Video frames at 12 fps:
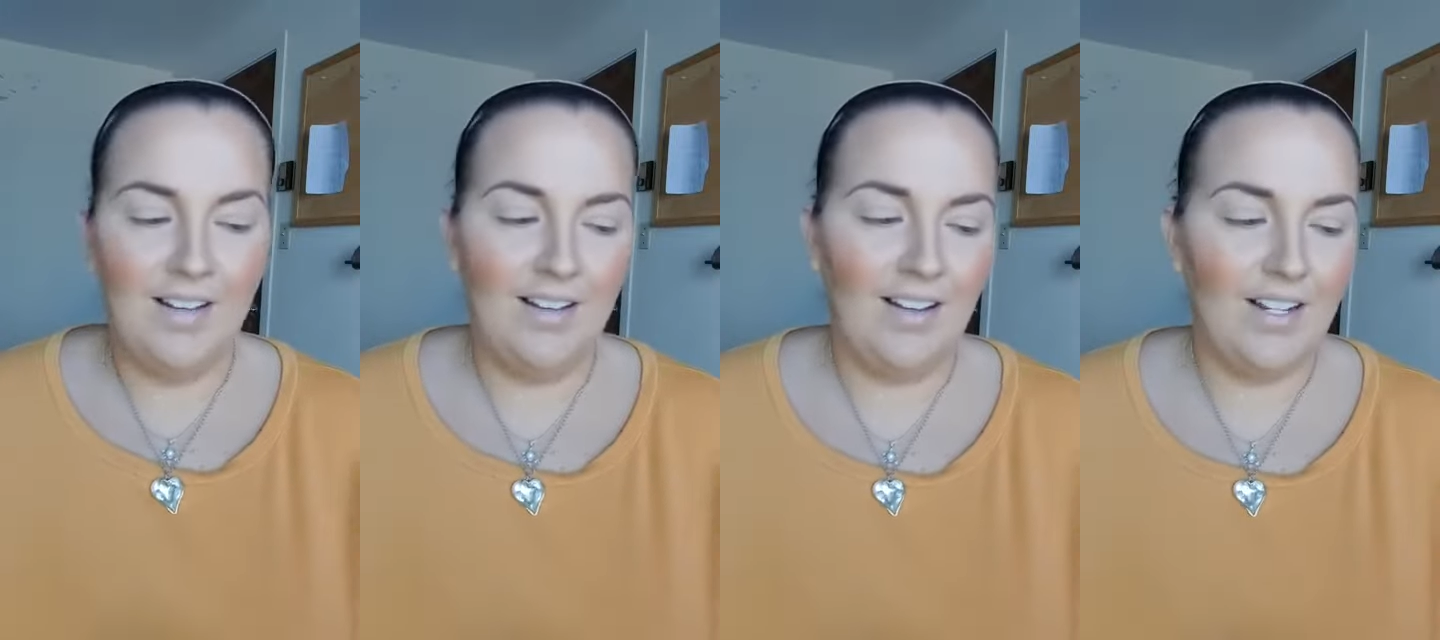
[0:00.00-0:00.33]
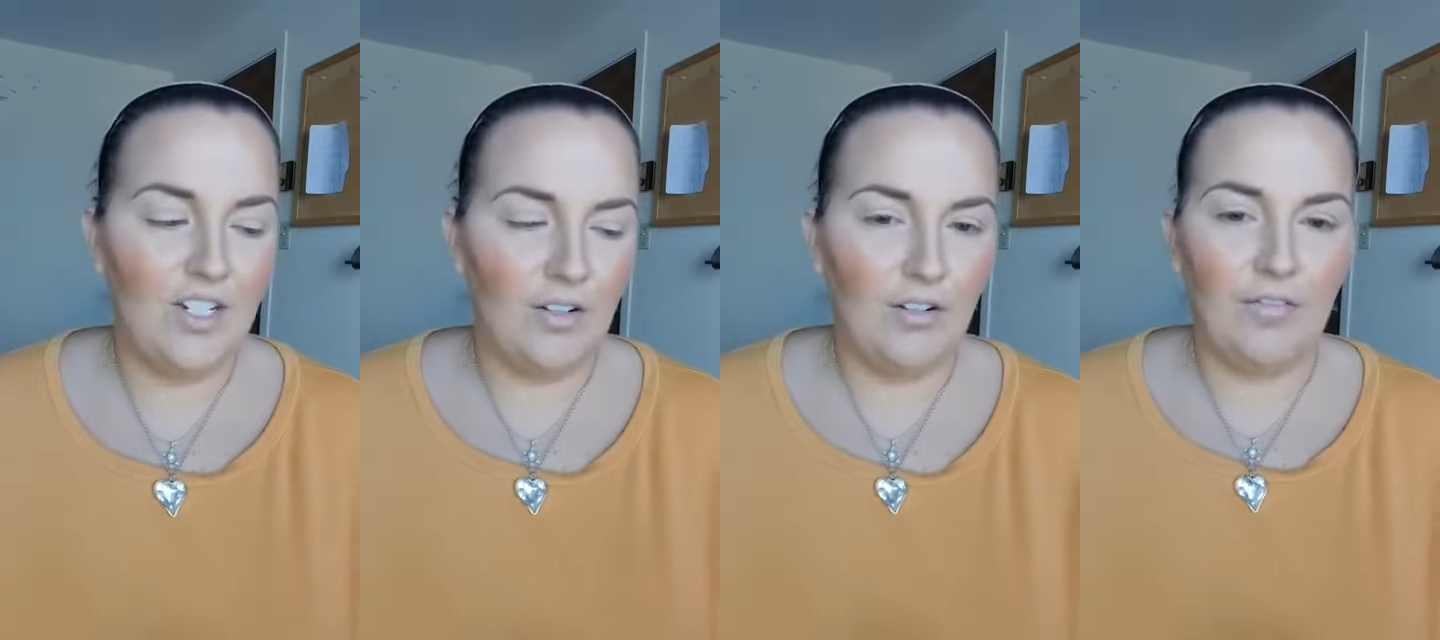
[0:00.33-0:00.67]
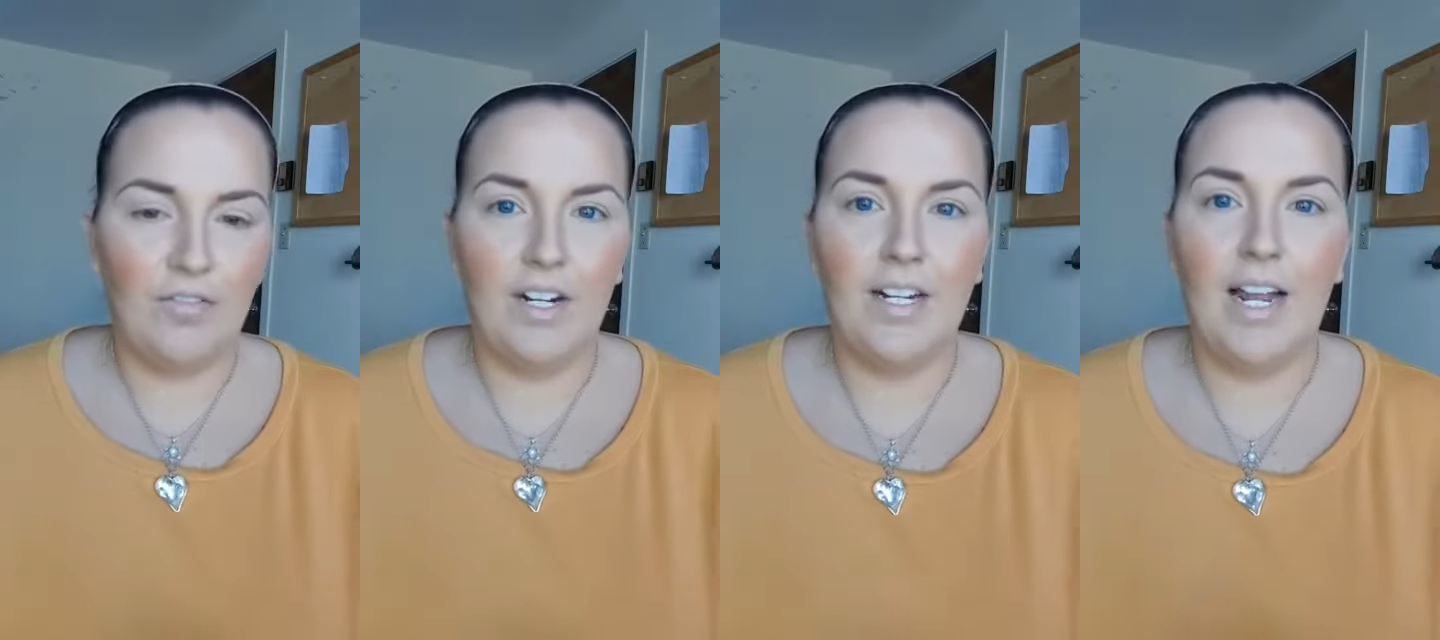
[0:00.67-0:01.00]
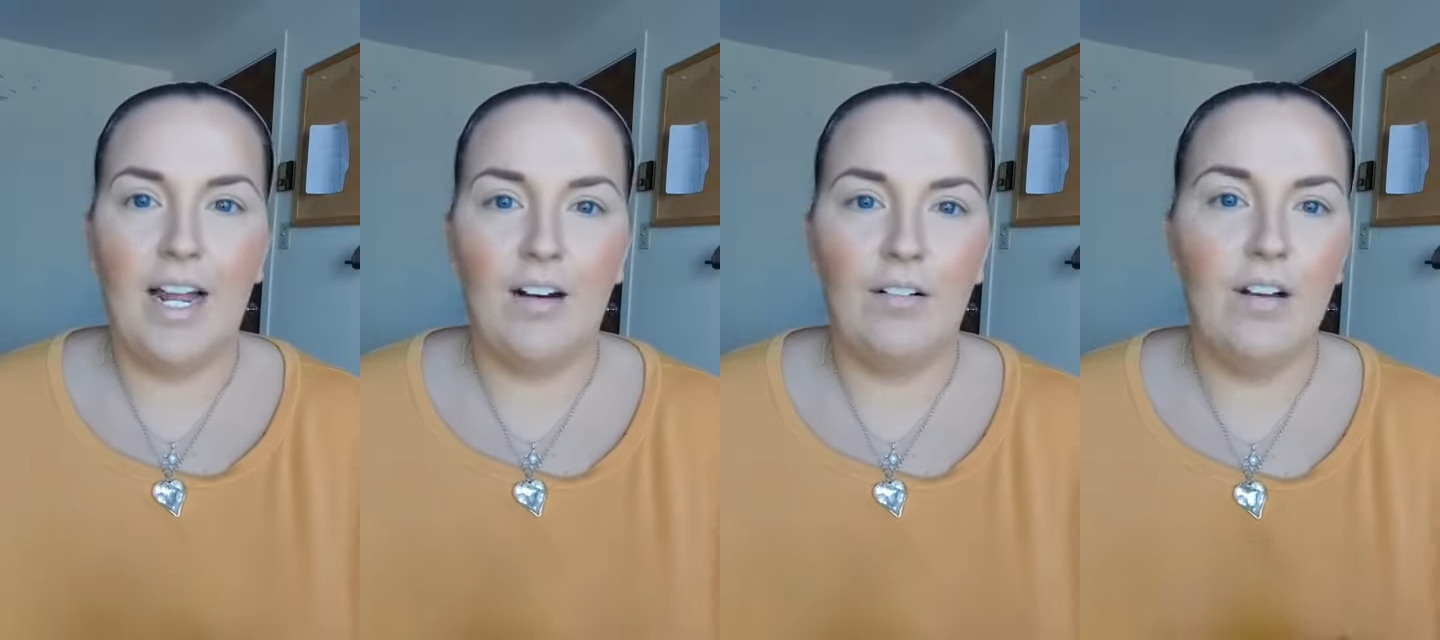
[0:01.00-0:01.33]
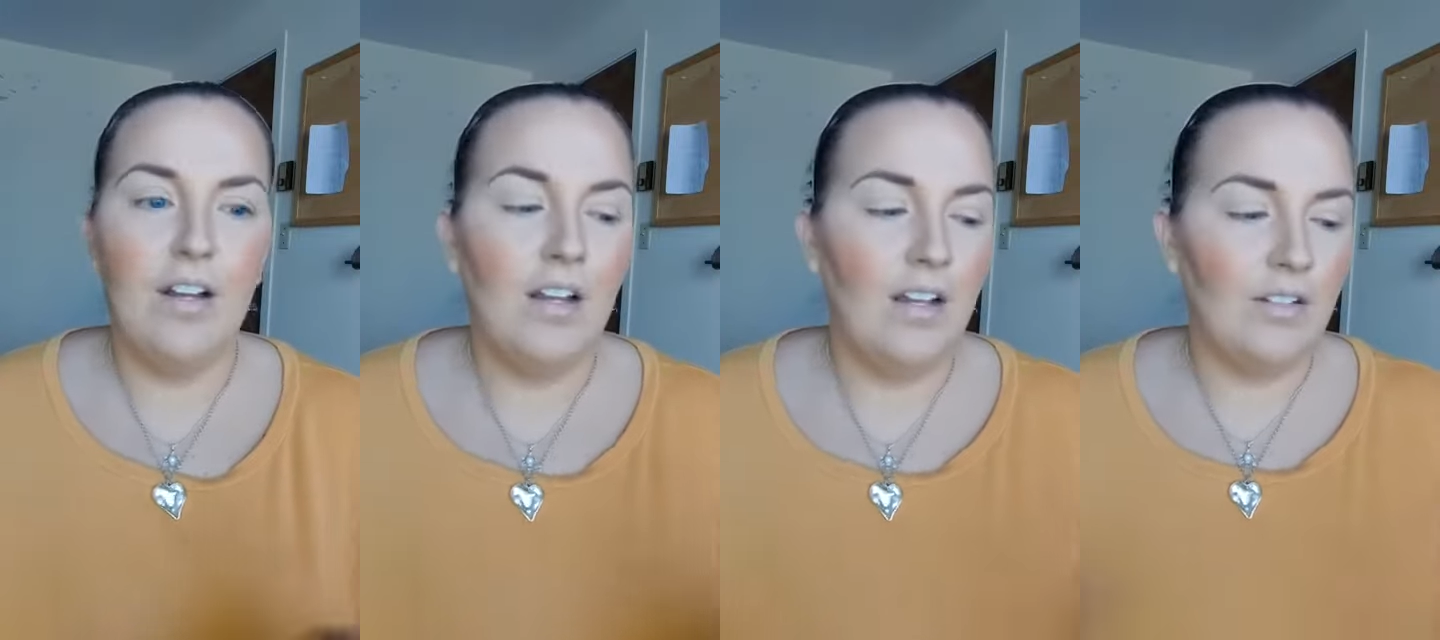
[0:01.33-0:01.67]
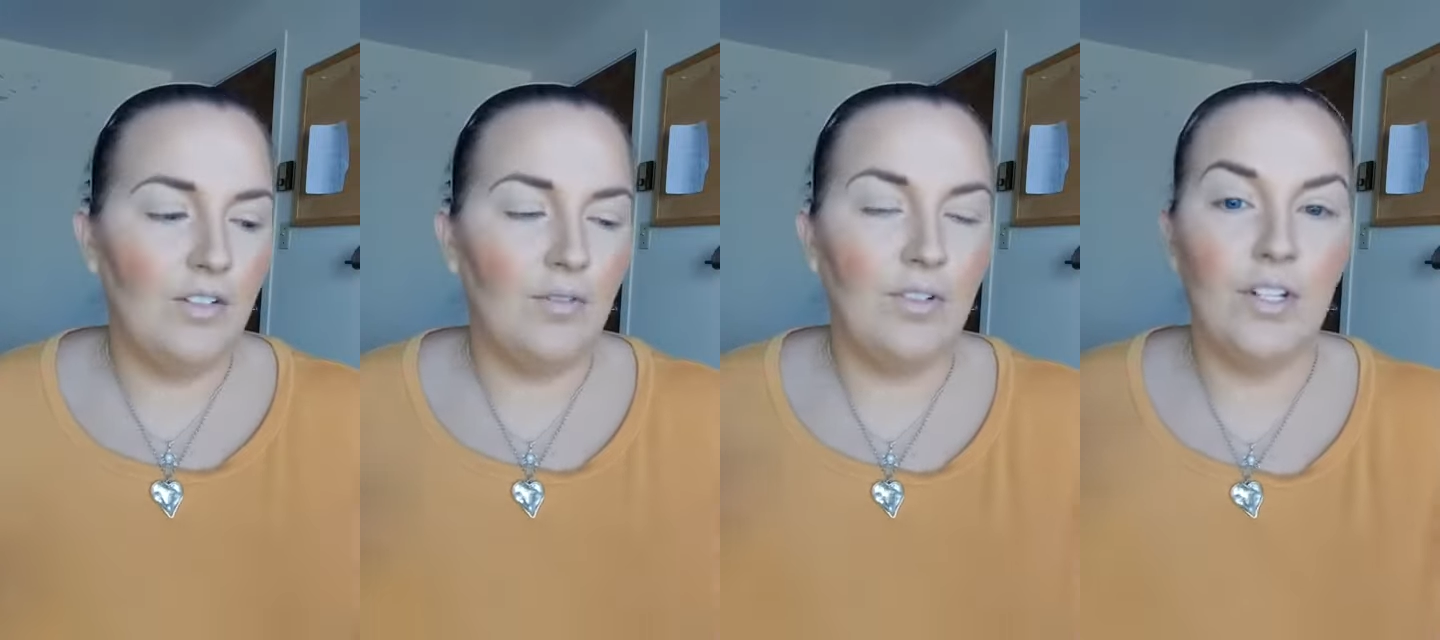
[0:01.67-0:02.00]
I showed a friend how
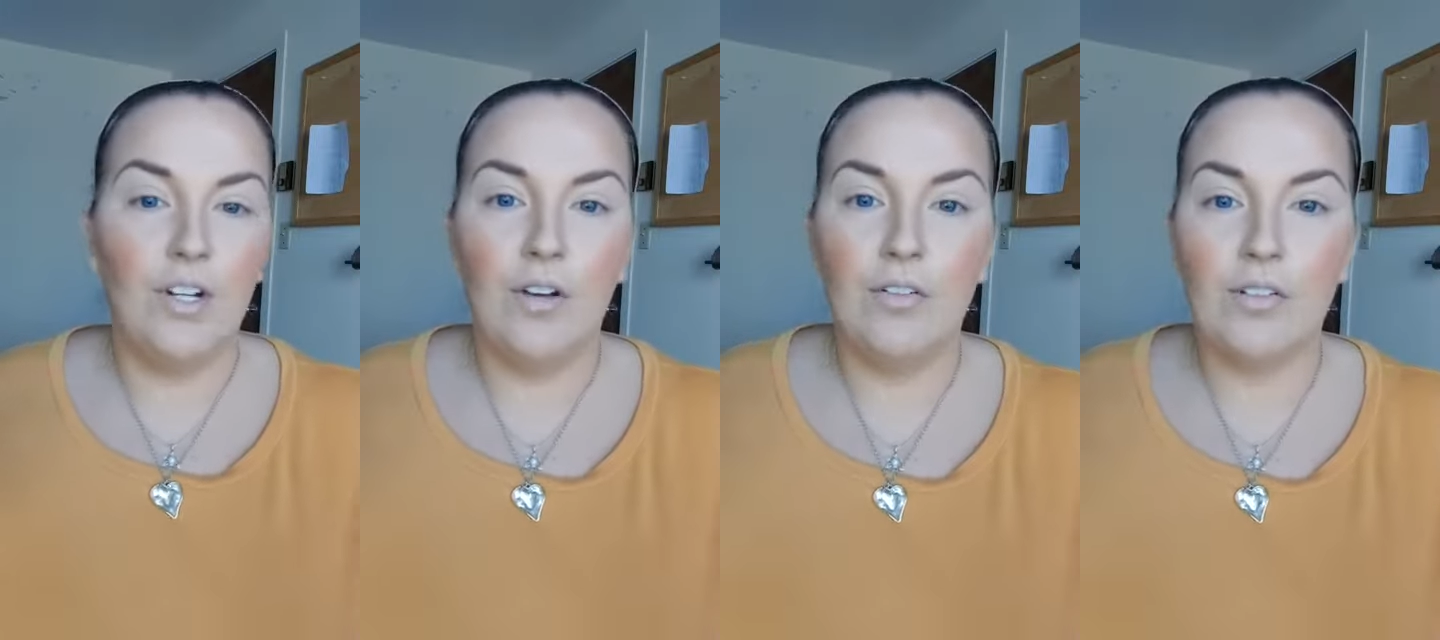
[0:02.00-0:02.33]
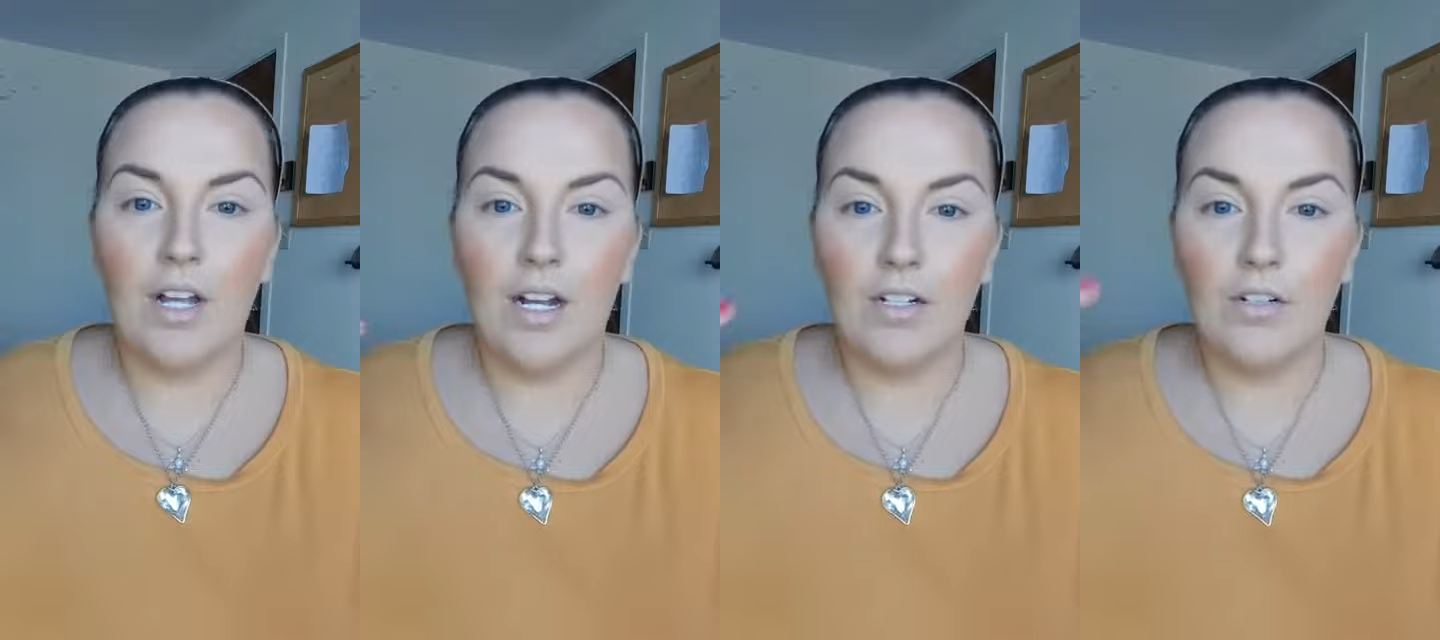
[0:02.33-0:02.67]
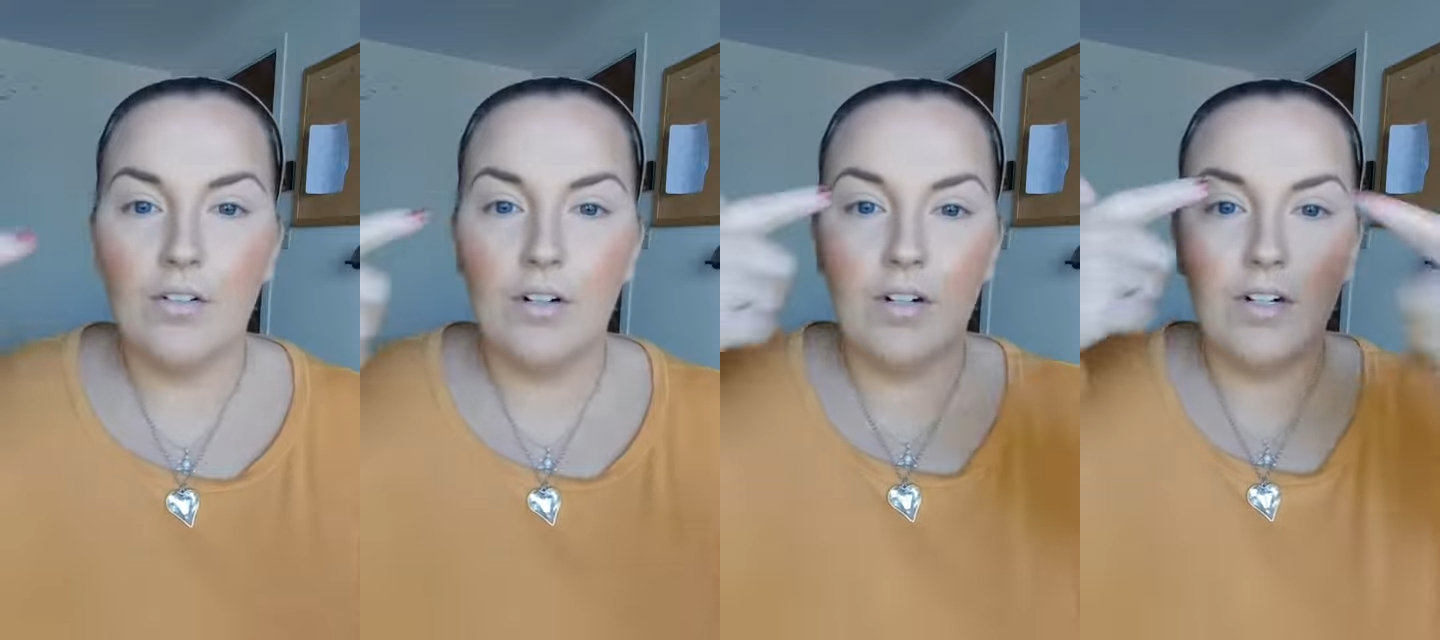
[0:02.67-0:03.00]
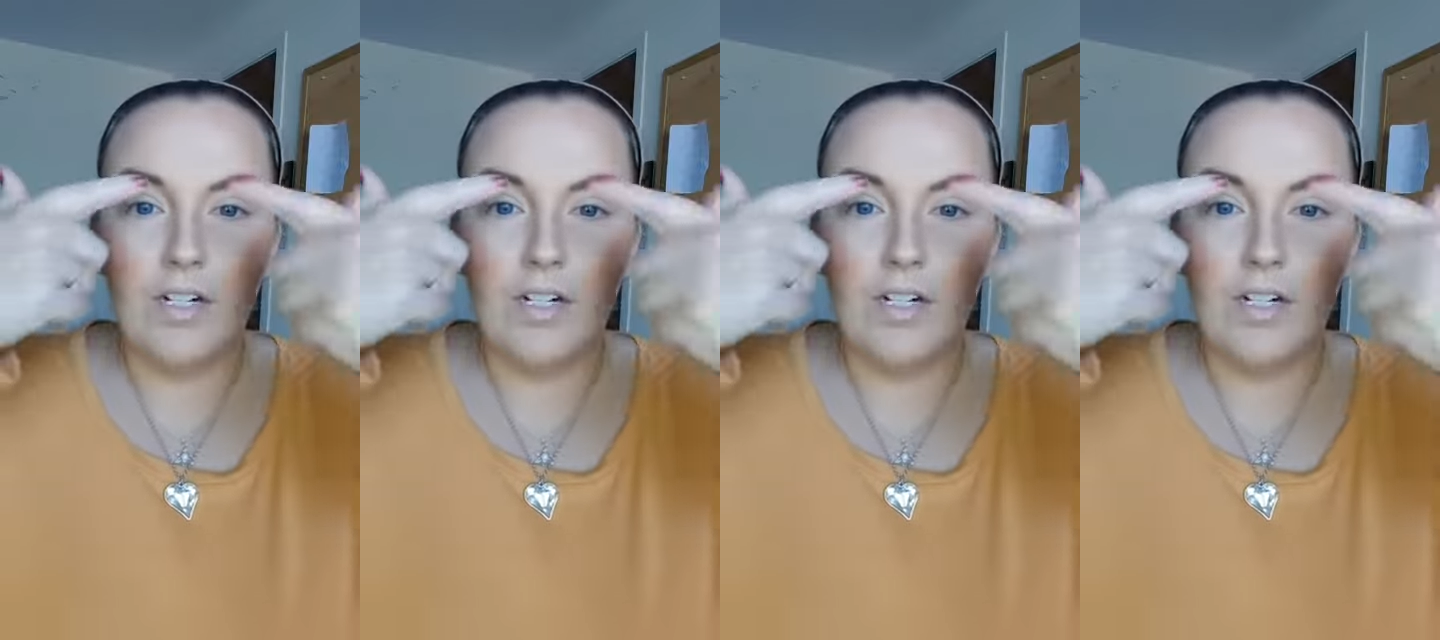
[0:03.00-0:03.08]
doing the nose contour